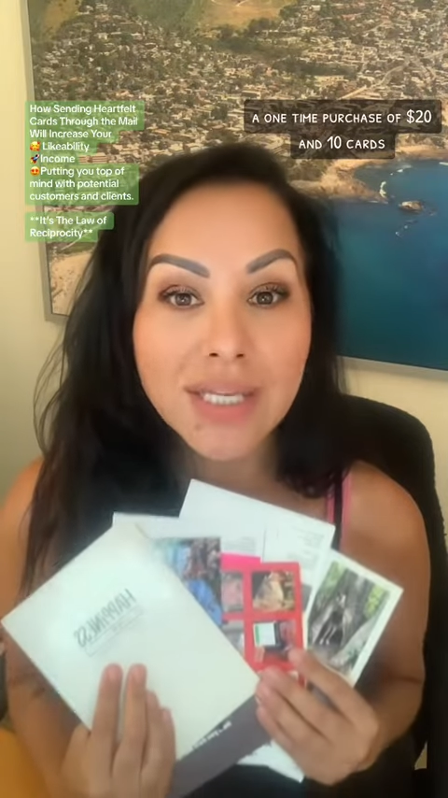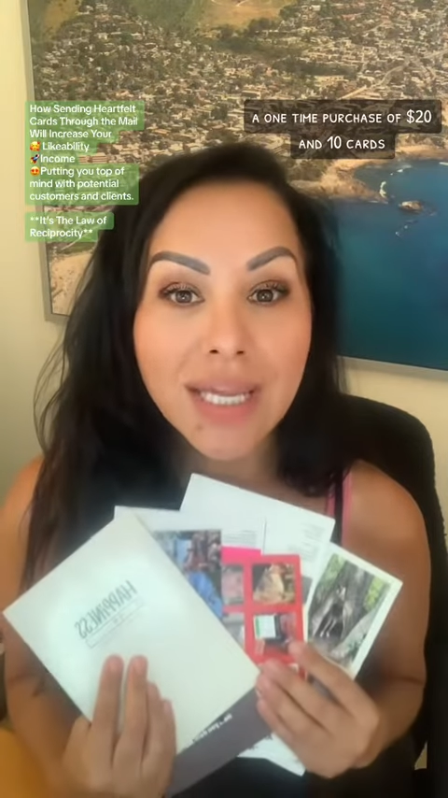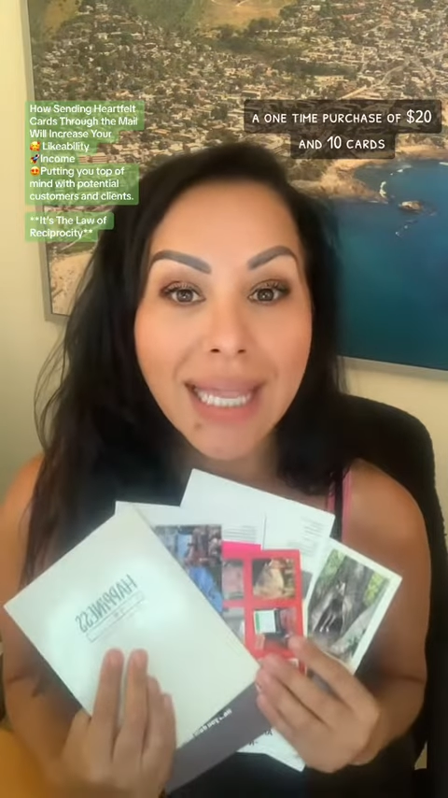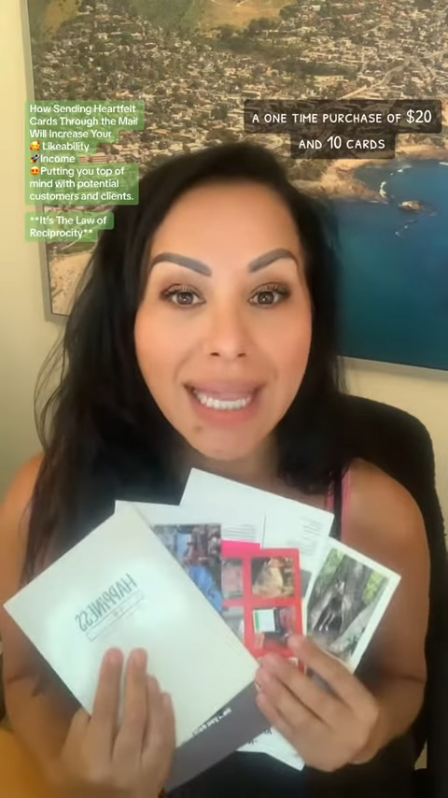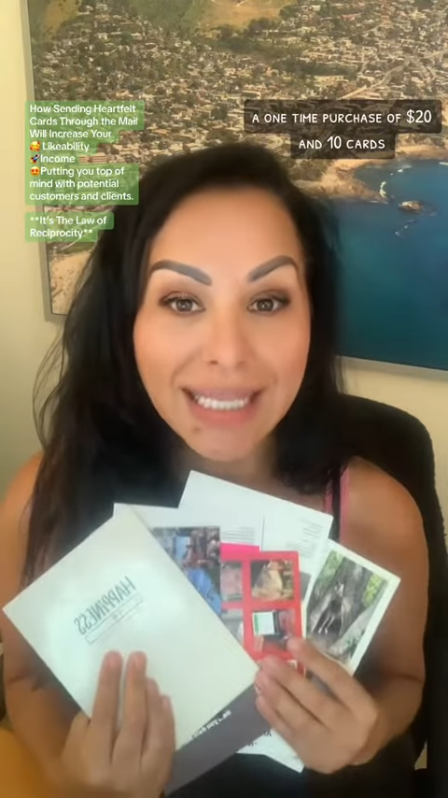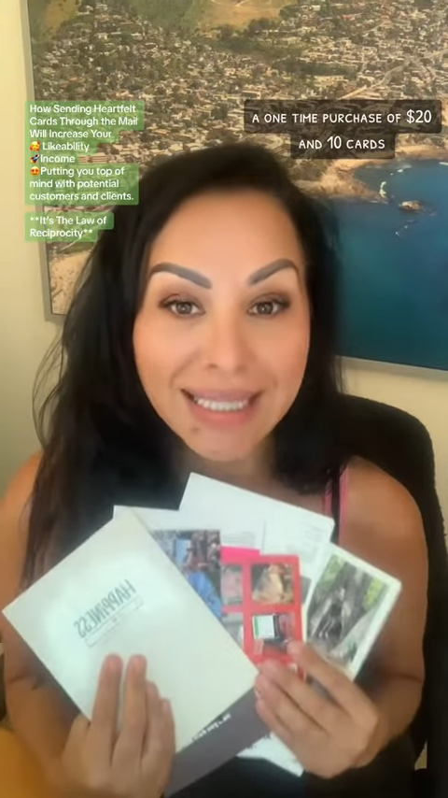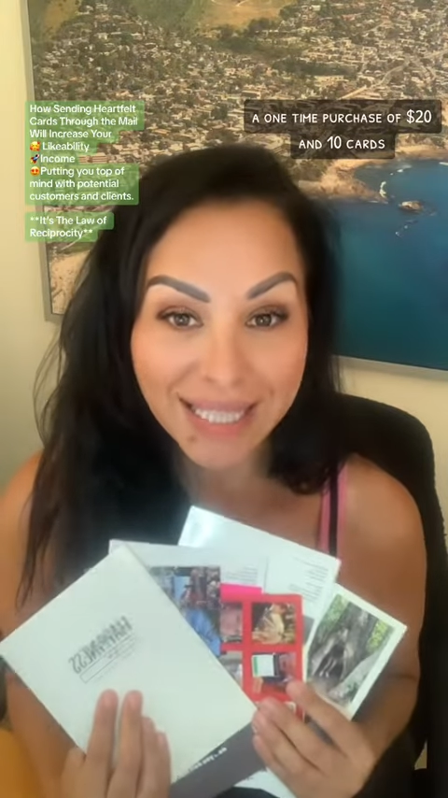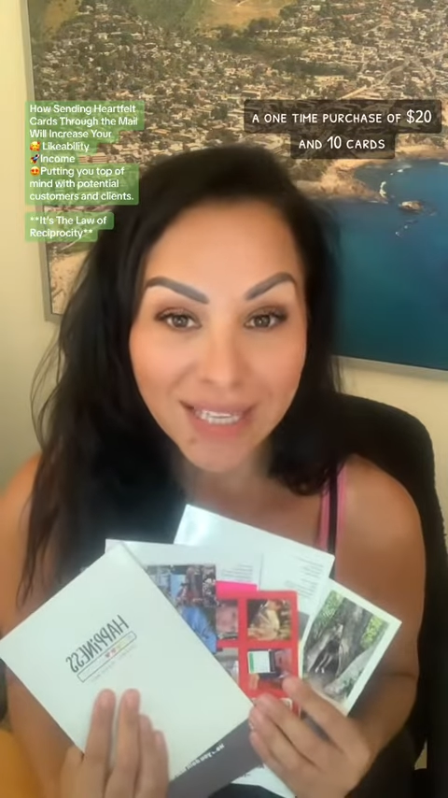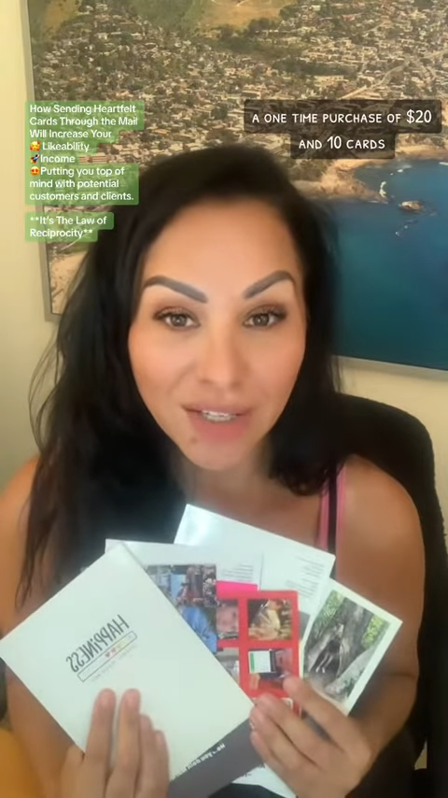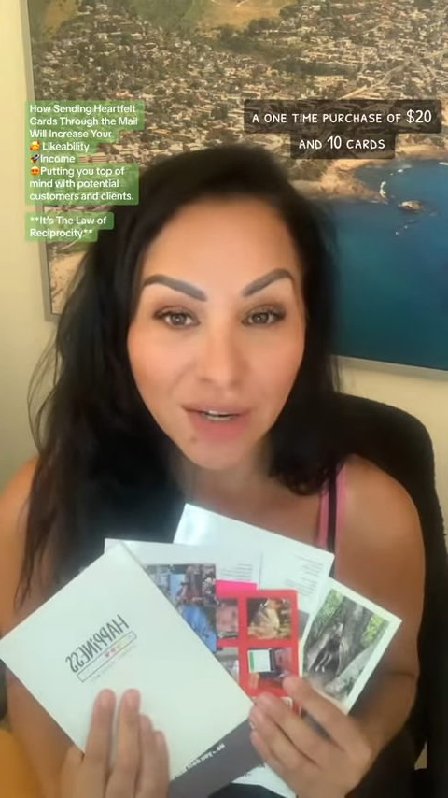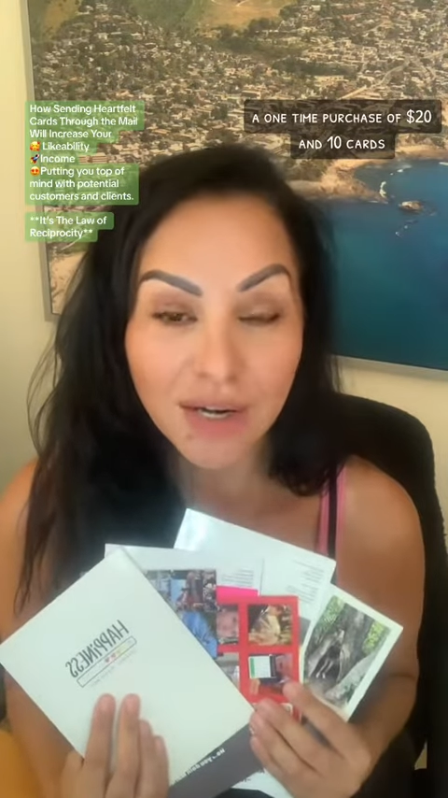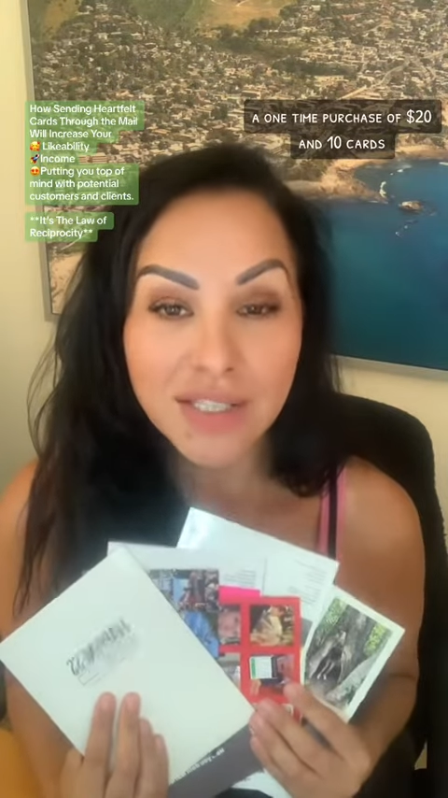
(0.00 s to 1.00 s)
and 10
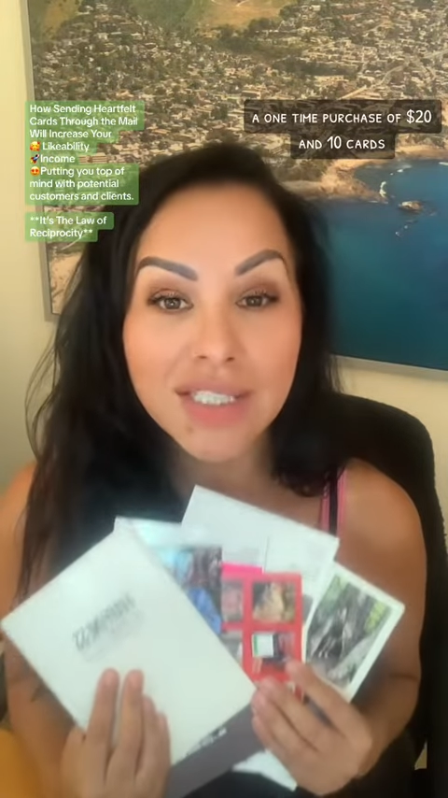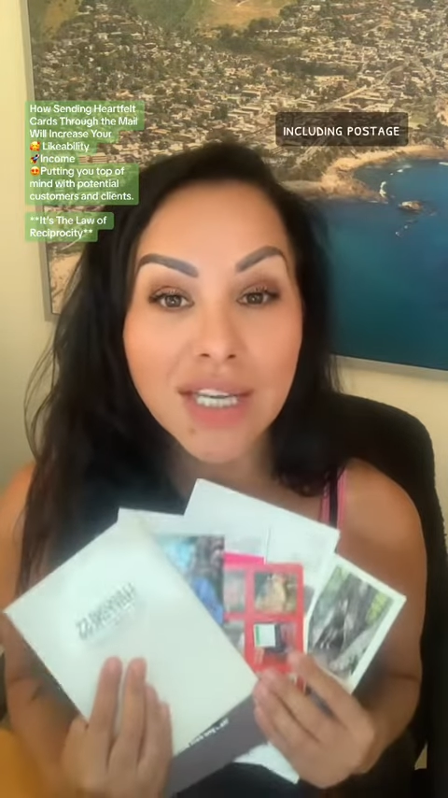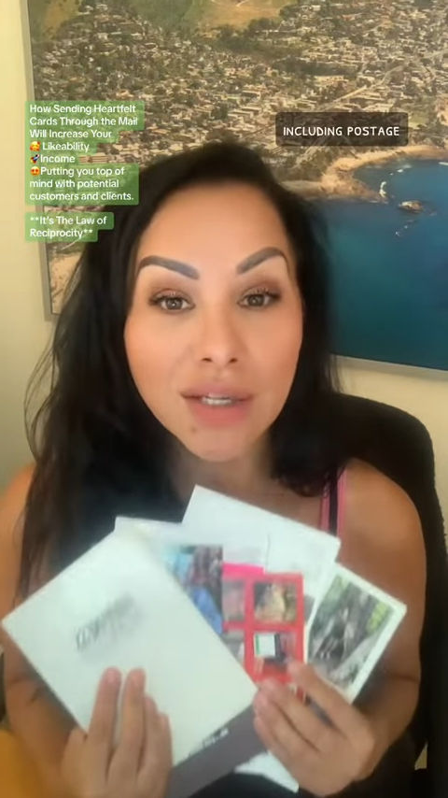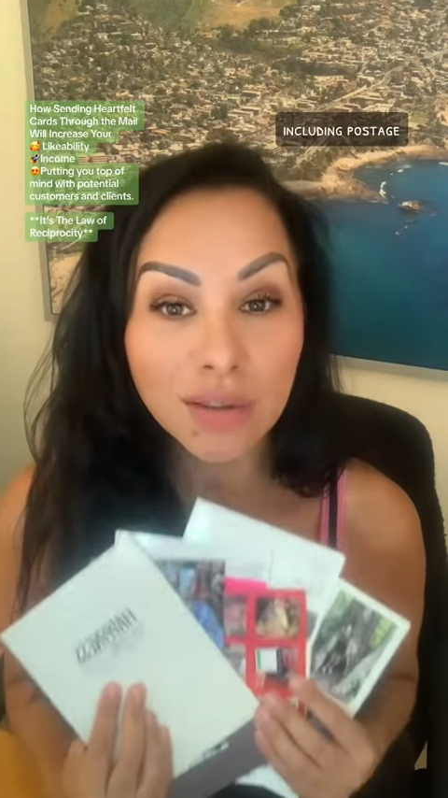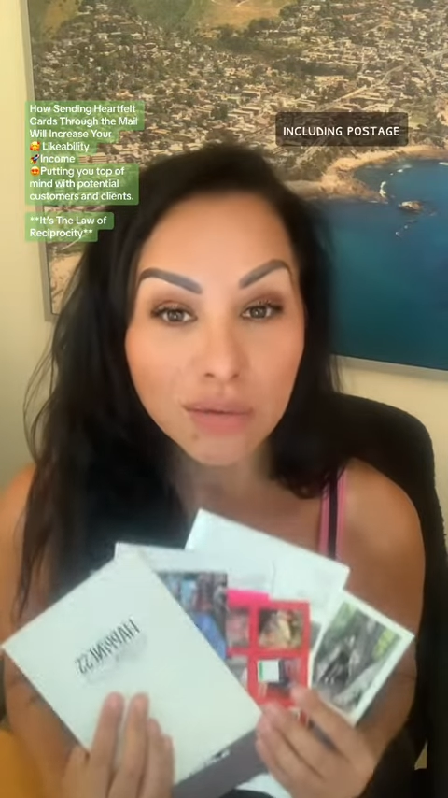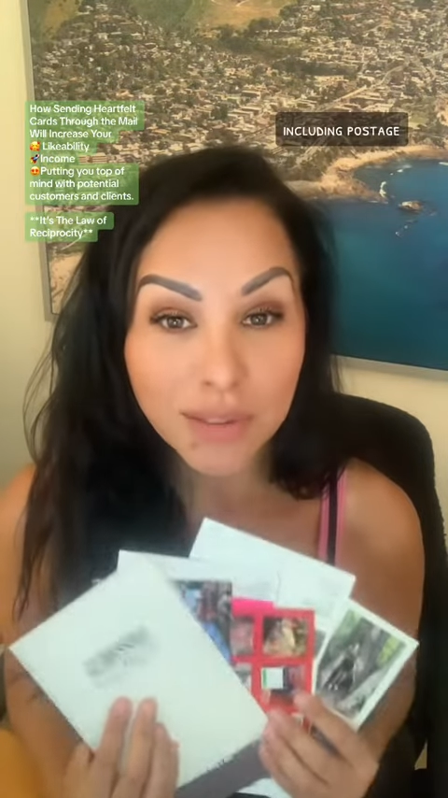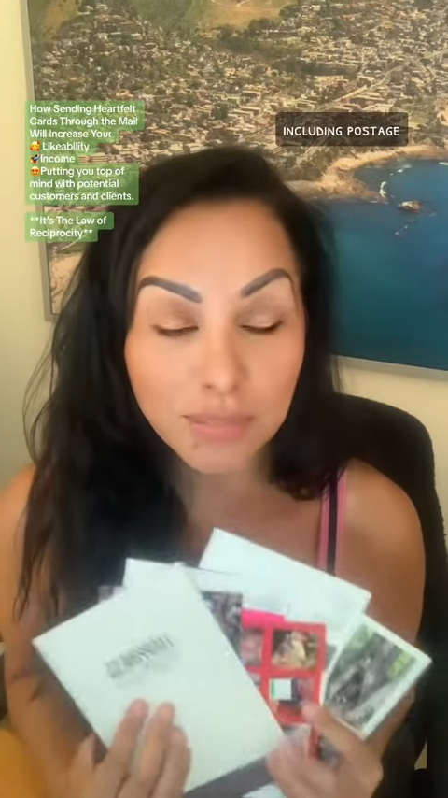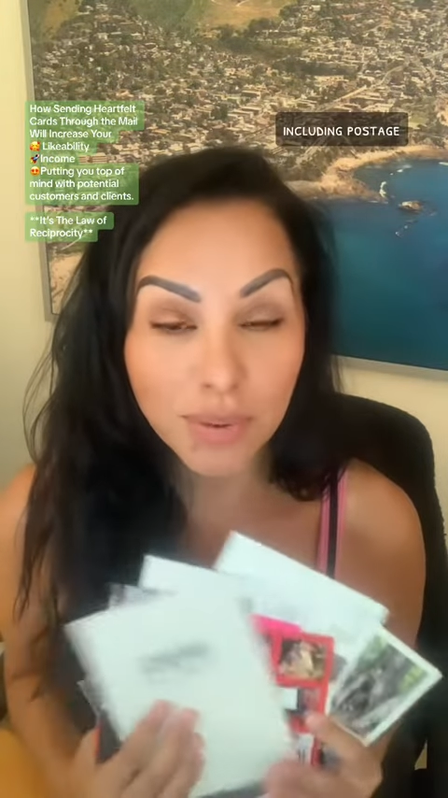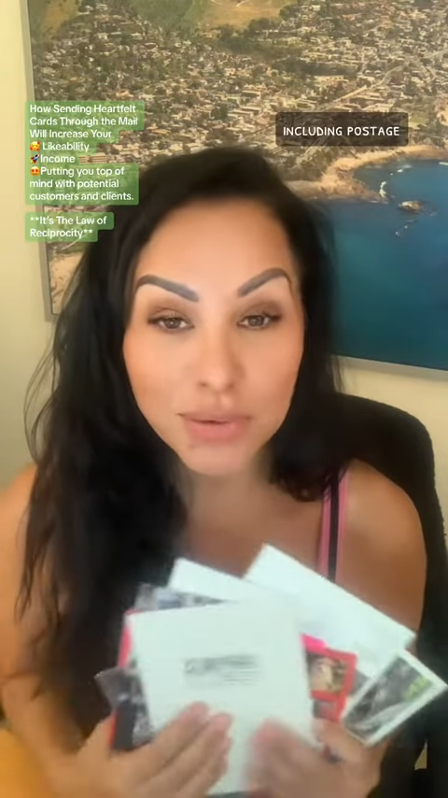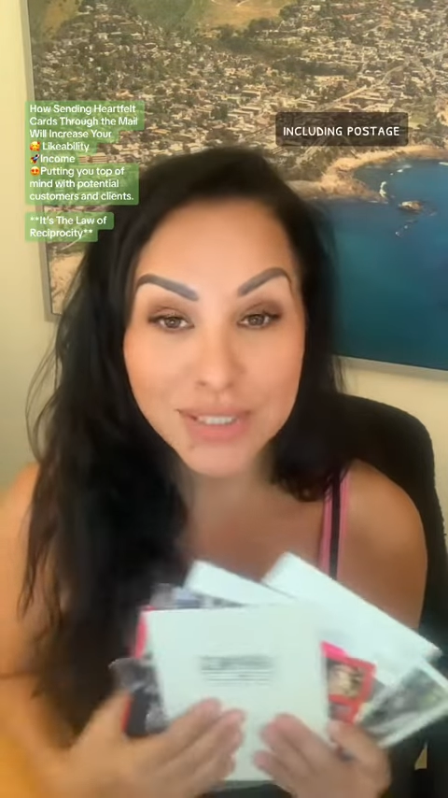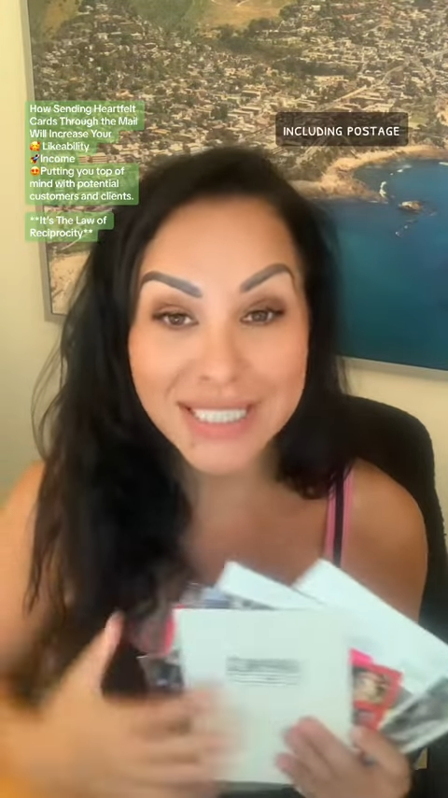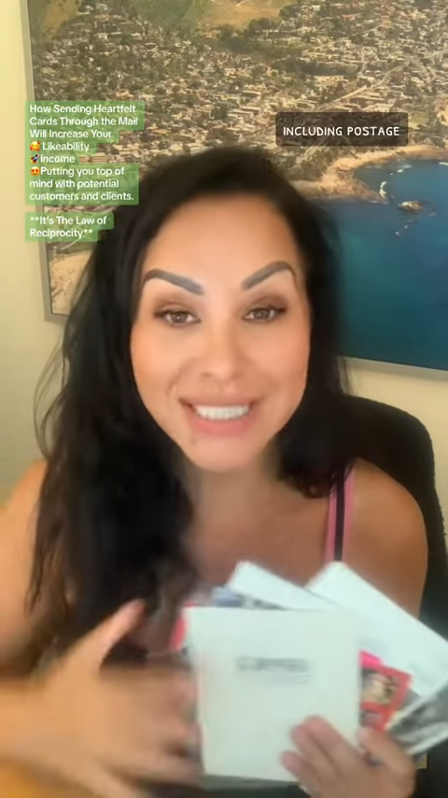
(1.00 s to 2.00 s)
cards, including
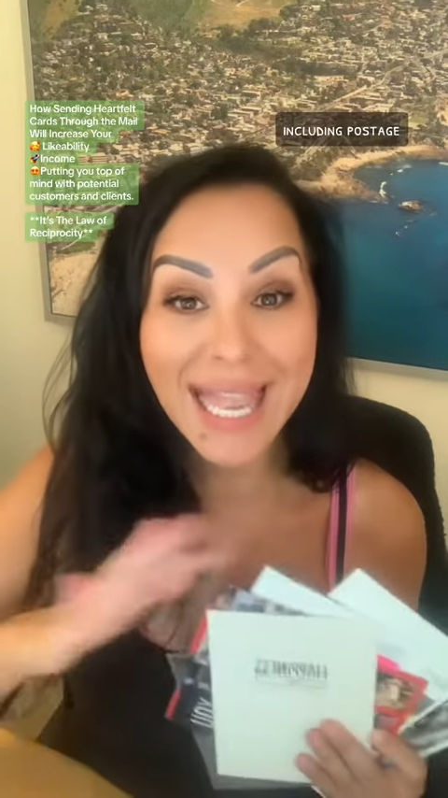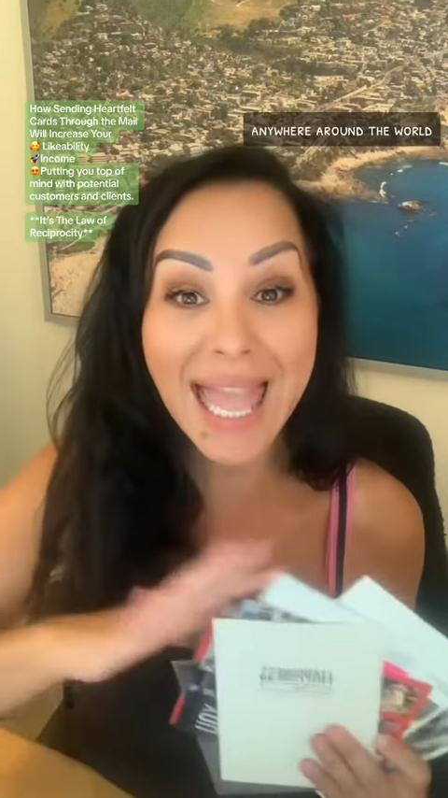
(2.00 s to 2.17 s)
postage,